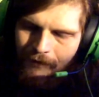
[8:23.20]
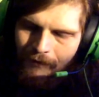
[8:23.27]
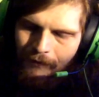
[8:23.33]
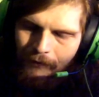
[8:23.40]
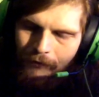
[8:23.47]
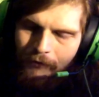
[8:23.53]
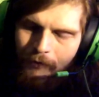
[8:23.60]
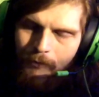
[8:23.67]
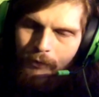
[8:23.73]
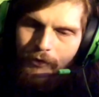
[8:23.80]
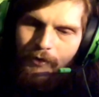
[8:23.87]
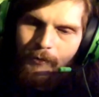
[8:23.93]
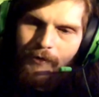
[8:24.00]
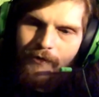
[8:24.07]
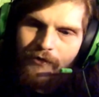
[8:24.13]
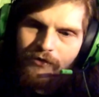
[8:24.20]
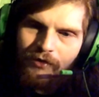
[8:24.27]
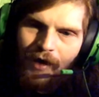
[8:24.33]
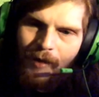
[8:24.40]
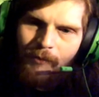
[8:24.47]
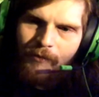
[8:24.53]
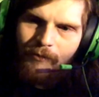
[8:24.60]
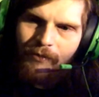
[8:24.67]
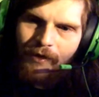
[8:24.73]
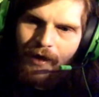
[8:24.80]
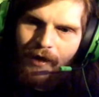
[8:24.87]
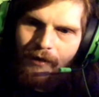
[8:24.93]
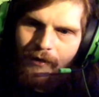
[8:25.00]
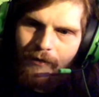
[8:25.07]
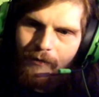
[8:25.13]
You can put him on the chopping
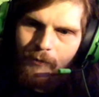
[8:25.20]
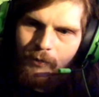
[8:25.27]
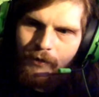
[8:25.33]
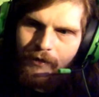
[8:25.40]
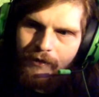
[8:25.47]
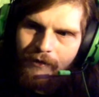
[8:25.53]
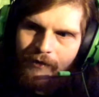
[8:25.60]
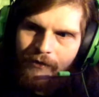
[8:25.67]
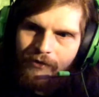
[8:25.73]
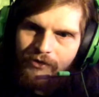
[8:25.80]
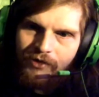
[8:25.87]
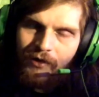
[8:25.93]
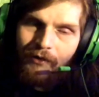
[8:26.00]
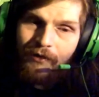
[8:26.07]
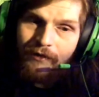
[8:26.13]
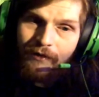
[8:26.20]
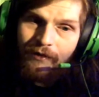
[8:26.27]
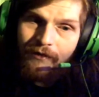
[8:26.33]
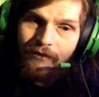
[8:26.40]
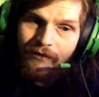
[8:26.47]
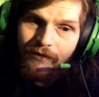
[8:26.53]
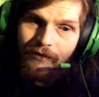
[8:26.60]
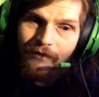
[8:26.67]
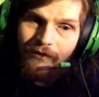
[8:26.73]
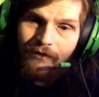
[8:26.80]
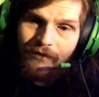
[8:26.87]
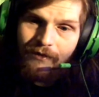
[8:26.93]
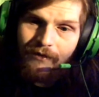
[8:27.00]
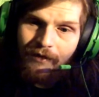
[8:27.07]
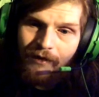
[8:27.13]
block, but he's showing you he's
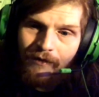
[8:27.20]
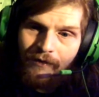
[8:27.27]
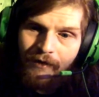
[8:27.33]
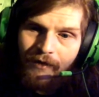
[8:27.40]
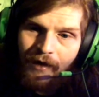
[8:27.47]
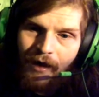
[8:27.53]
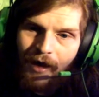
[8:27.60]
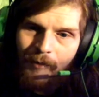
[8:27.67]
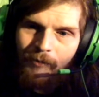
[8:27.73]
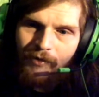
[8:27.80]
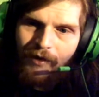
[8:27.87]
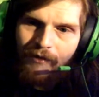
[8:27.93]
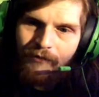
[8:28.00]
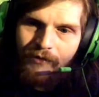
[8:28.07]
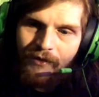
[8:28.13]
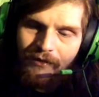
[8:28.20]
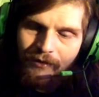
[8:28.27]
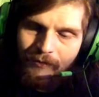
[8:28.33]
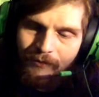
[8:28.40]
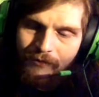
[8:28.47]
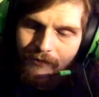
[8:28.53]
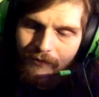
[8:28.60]
still got a lot of hop left in him.